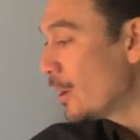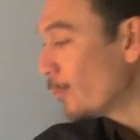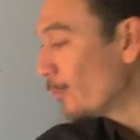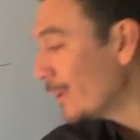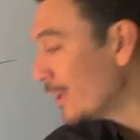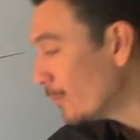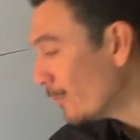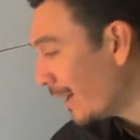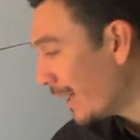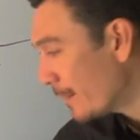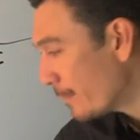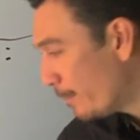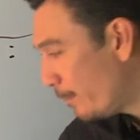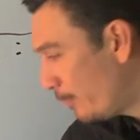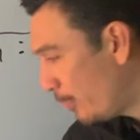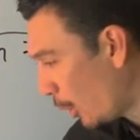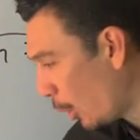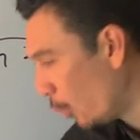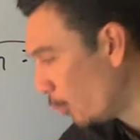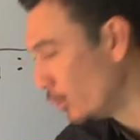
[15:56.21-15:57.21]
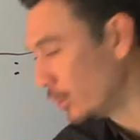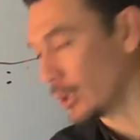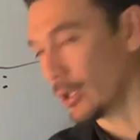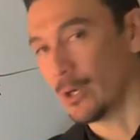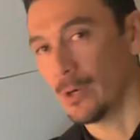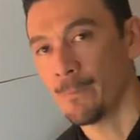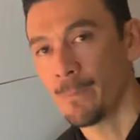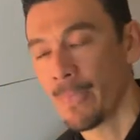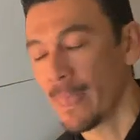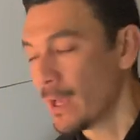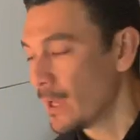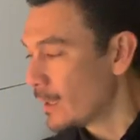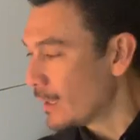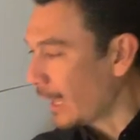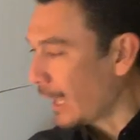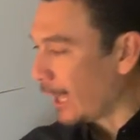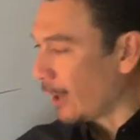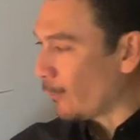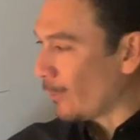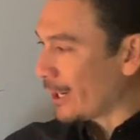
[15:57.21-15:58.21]
We want polar.
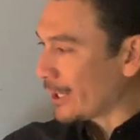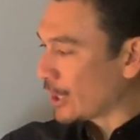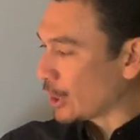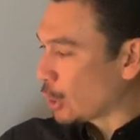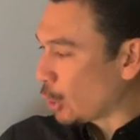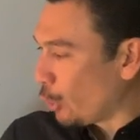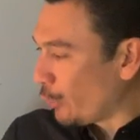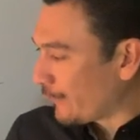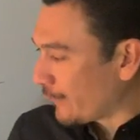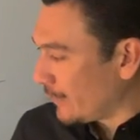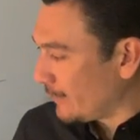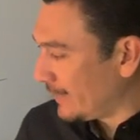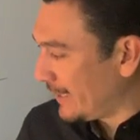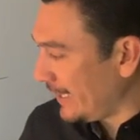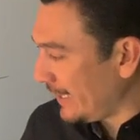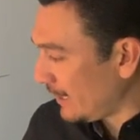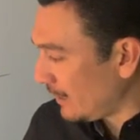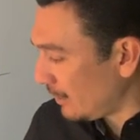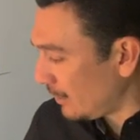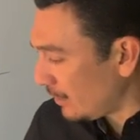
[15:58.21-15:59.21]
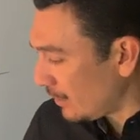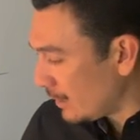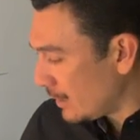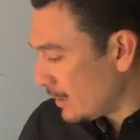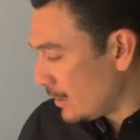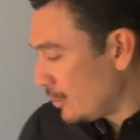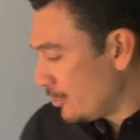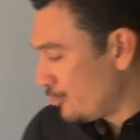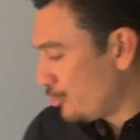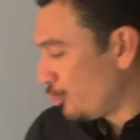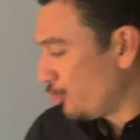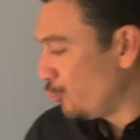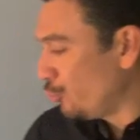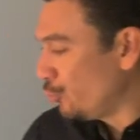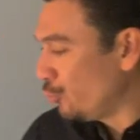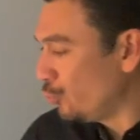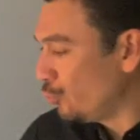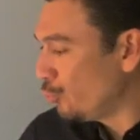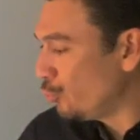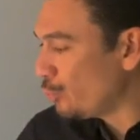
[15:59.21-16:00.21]
I want to go from here
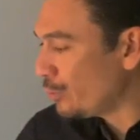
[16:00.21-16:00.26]
to